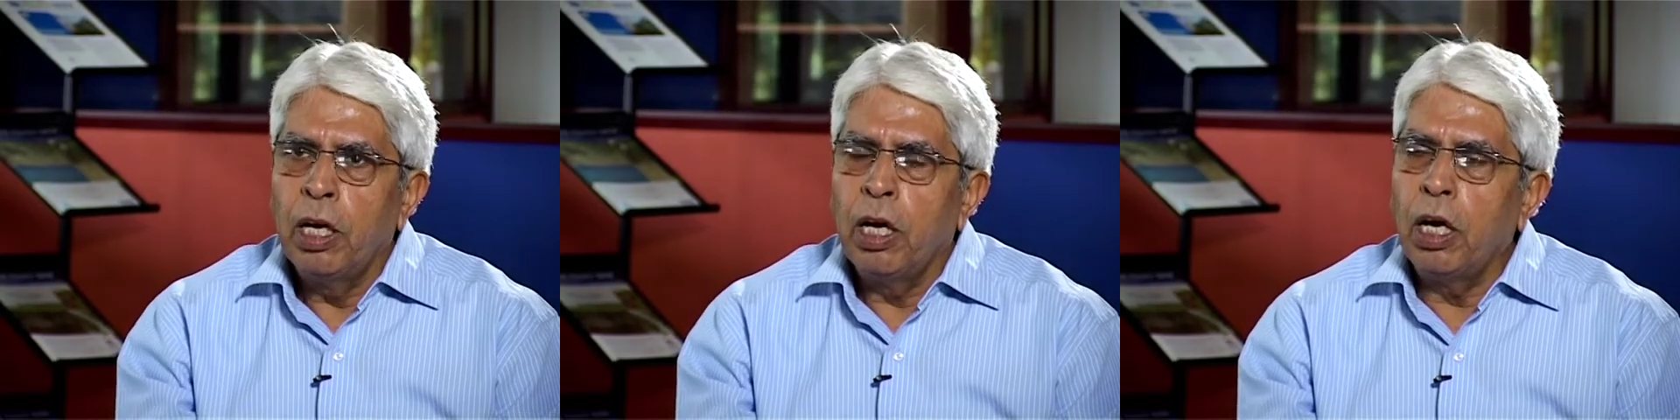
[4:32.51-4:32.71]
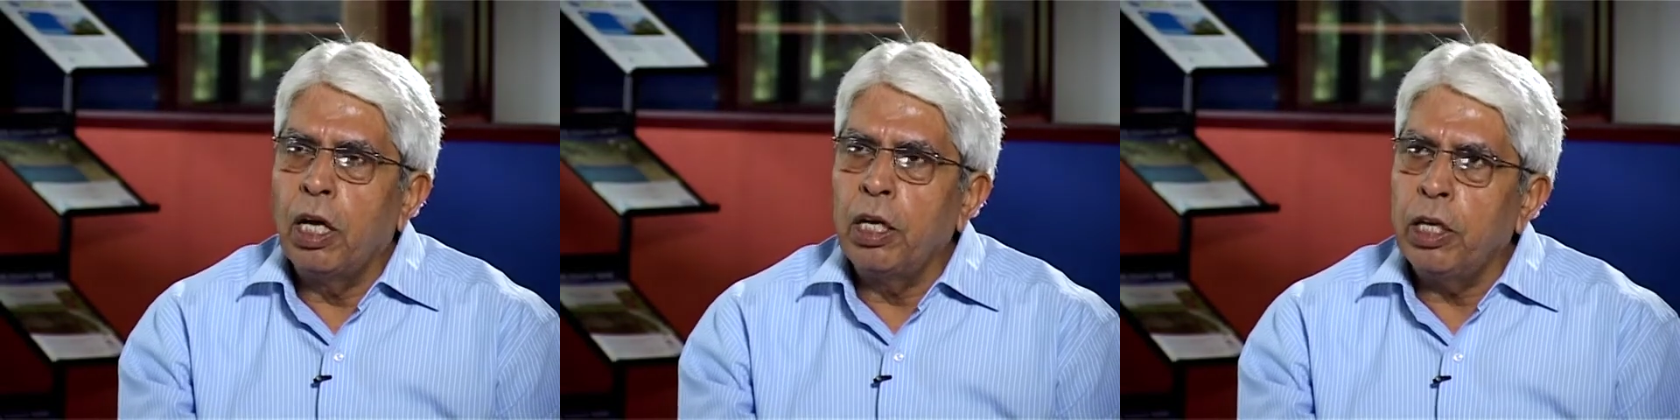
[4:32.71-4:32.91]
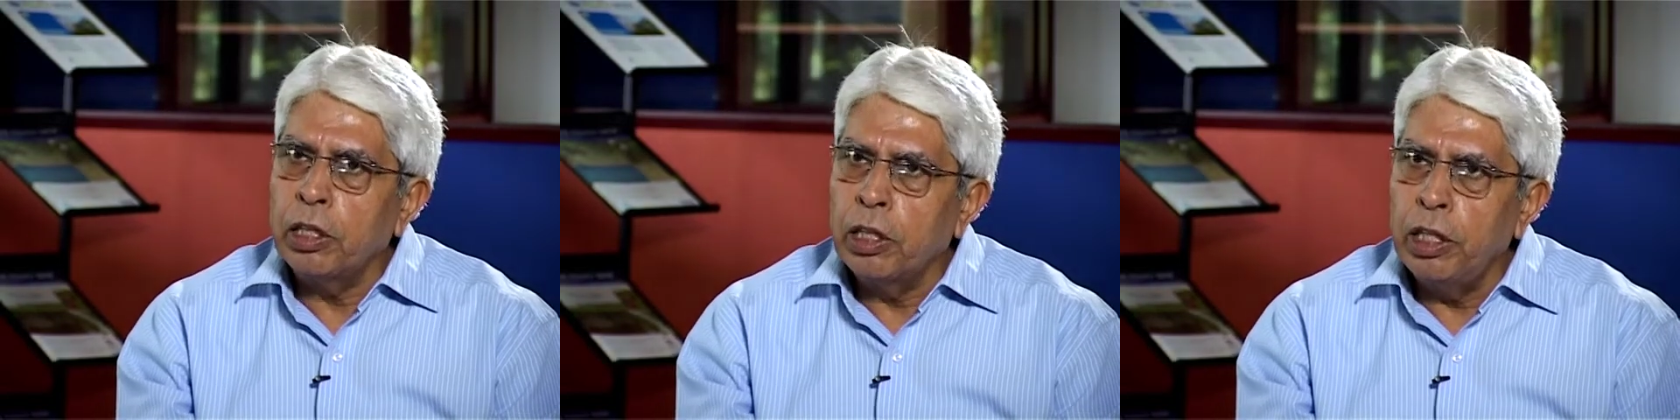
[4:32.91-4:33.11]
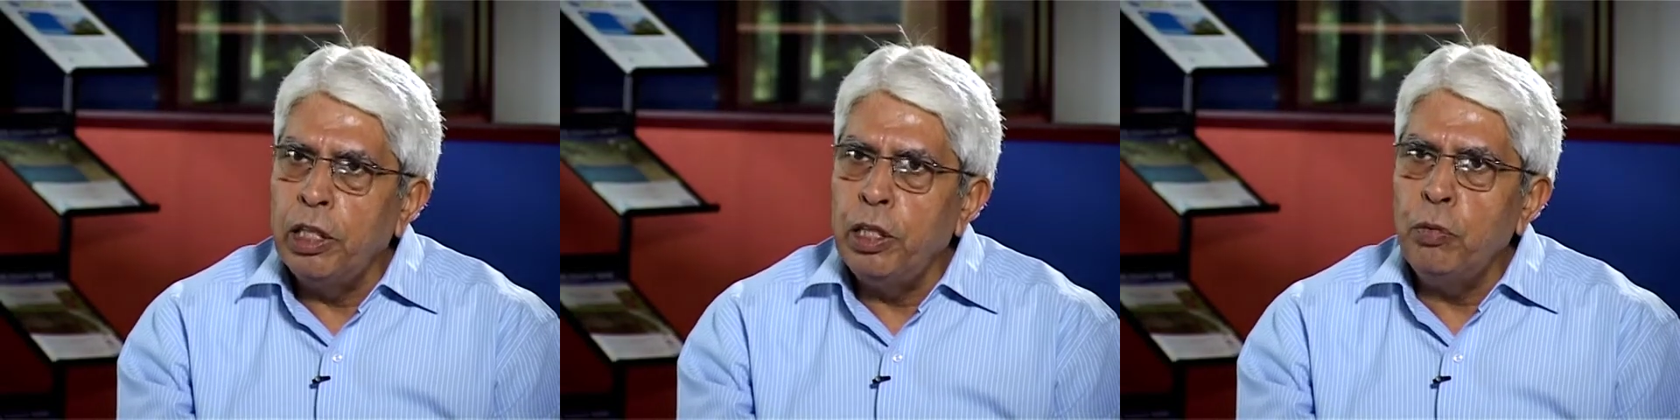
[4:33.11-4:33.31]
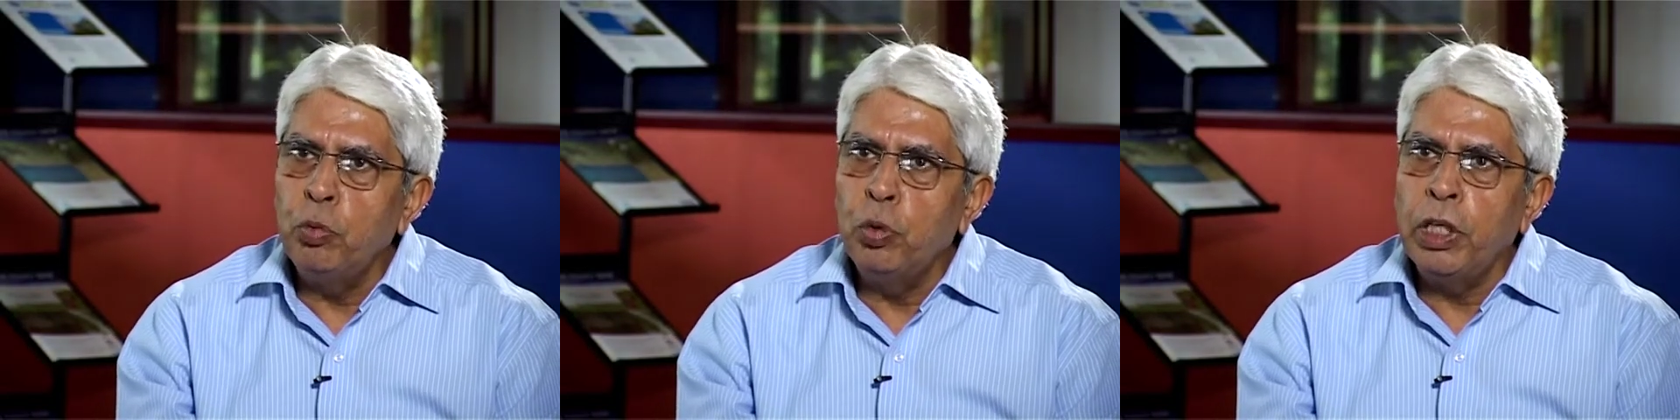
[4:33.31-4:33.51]

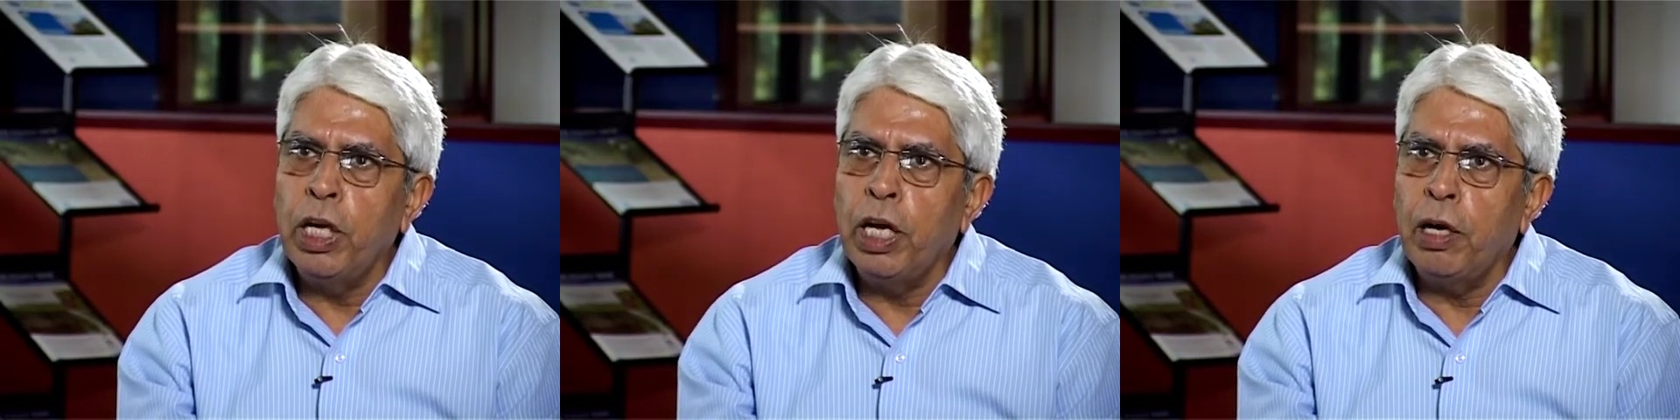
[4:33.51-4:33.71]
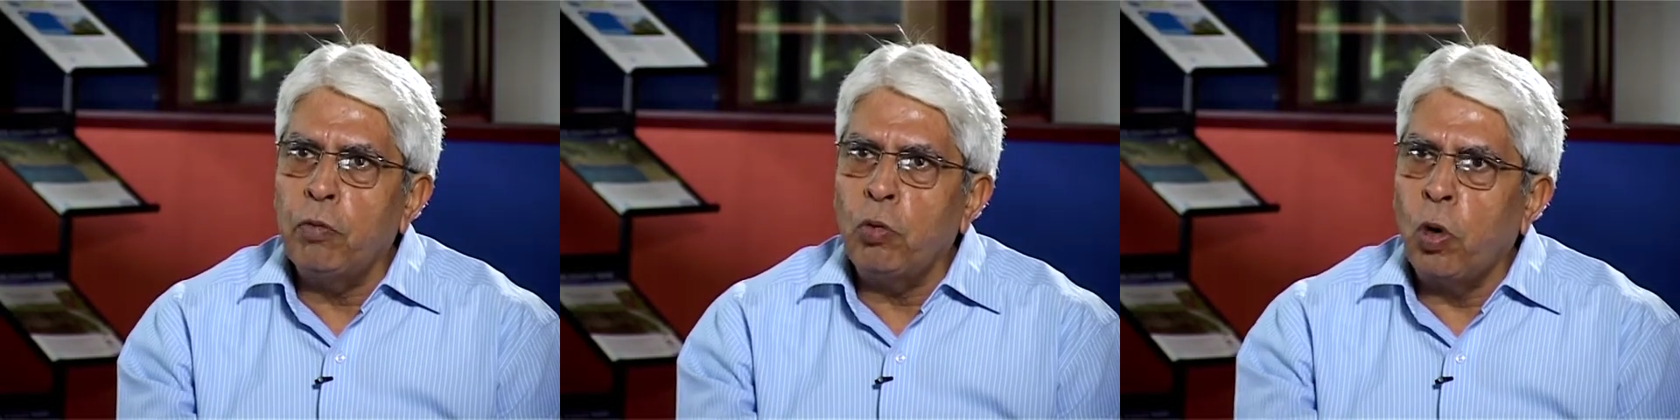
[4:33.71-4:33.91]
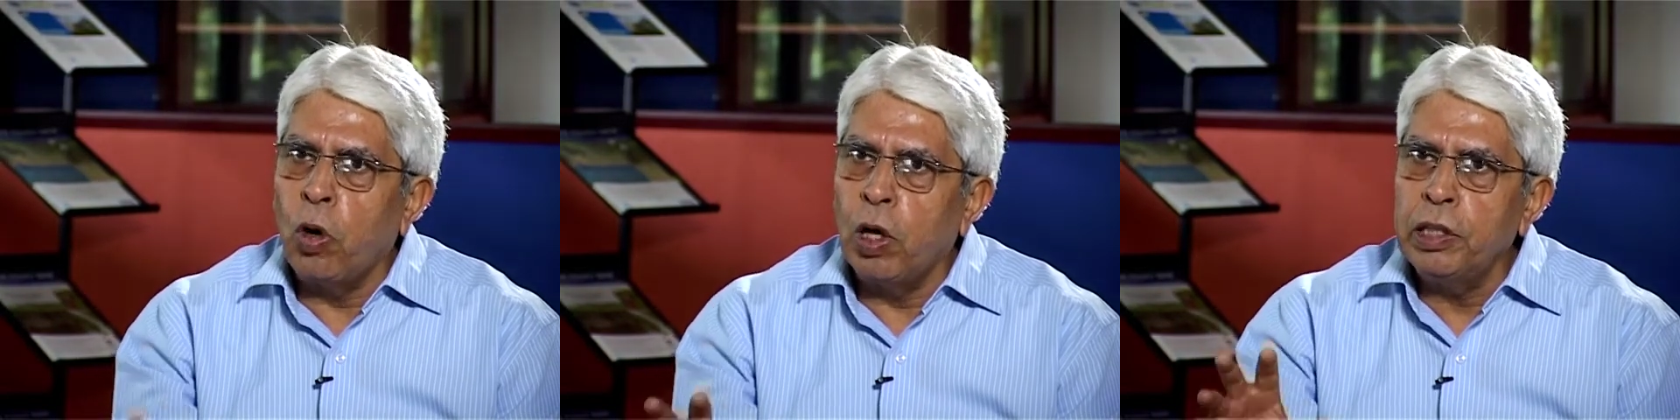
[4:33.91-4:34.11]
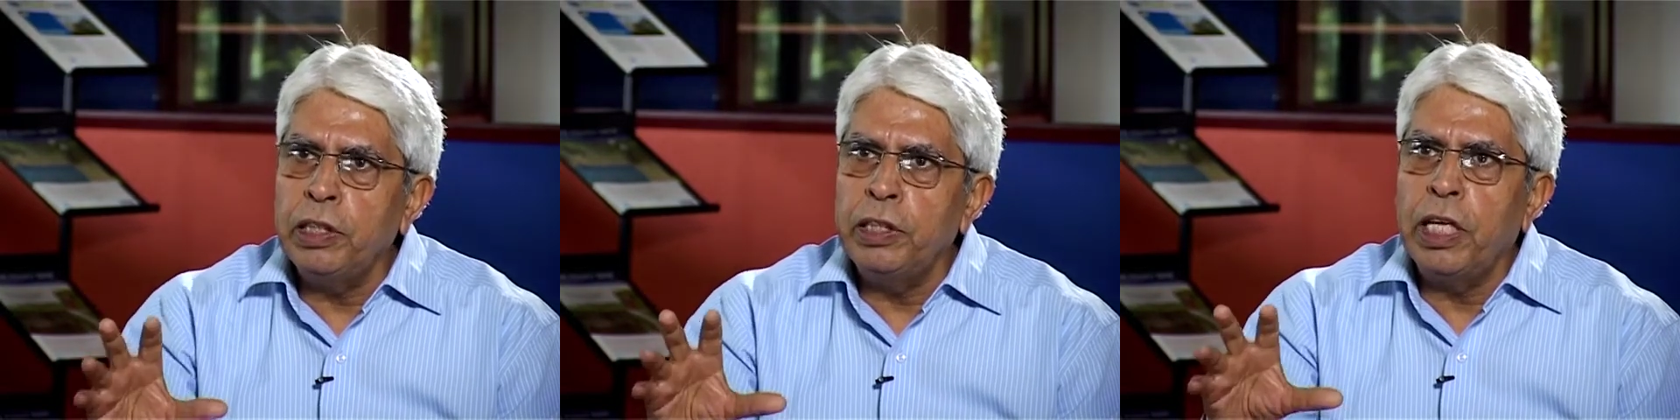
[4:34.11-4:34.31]
Luckily, we have all the